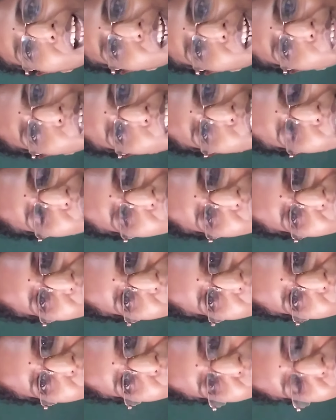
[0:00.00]
Hello
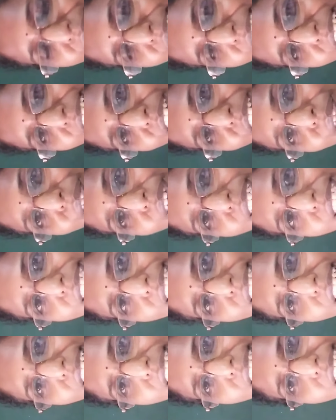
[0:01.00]
children, we
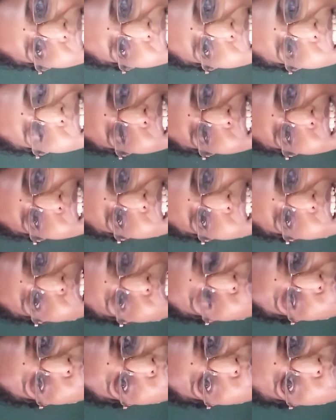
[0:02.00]
started
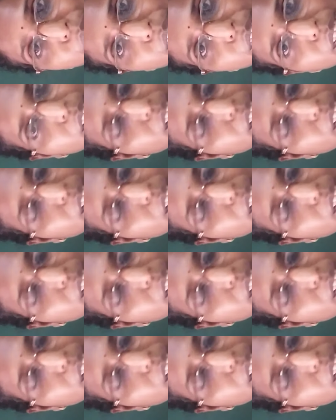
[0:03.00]
our